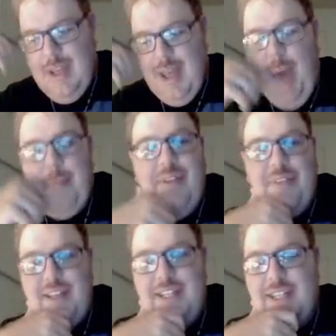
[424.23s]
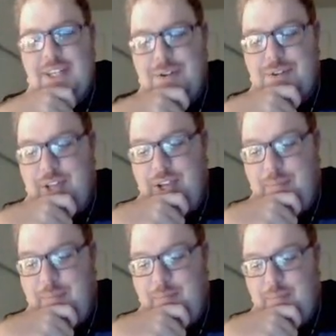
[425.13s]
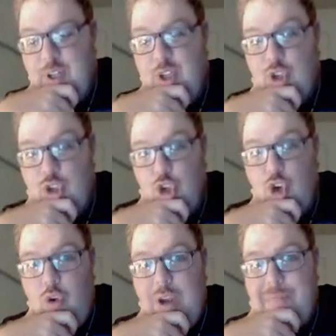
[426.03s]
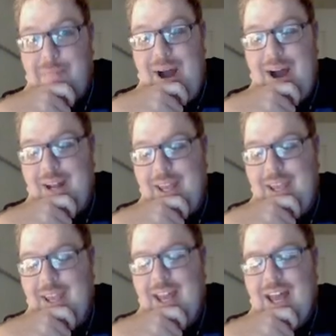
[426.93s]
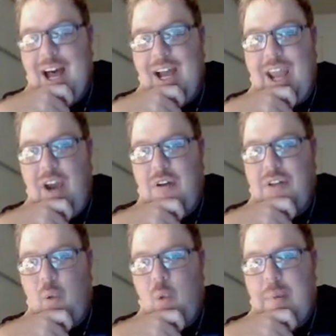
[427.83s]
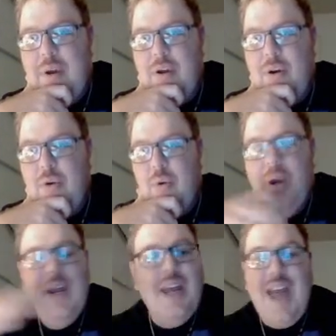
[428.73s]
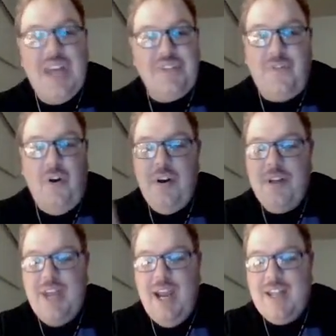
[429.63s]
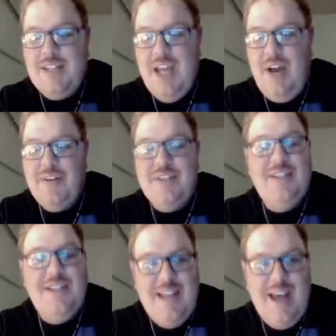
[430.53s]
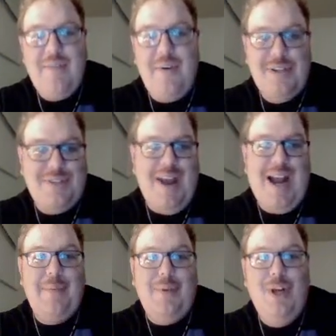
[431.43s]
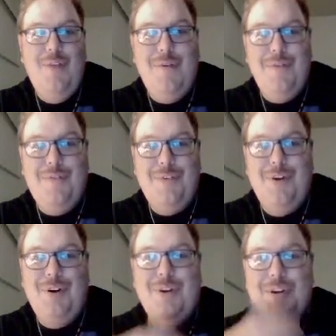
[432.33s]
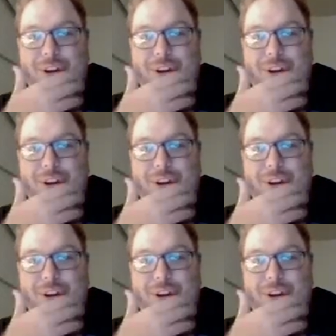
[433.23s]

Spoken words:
I mean, this is interesting. Jewelry Bonnie, a character, a woman who, as far as I can tell, has never interacted with Luffy before.